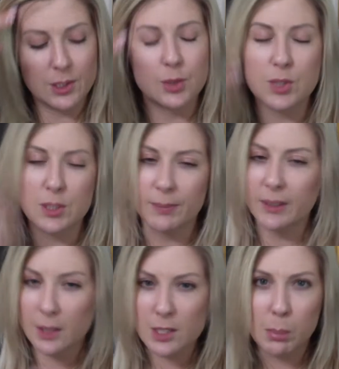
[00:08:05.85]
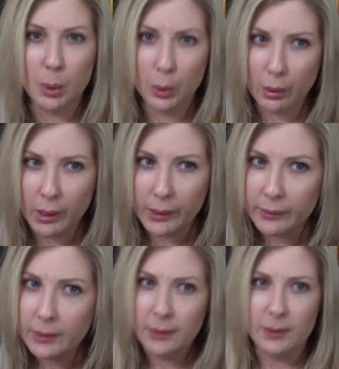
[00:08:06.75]
so something that's
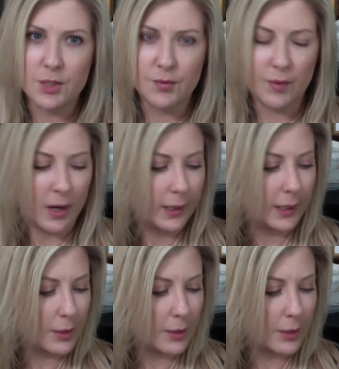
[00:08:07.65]
pull-on is fine.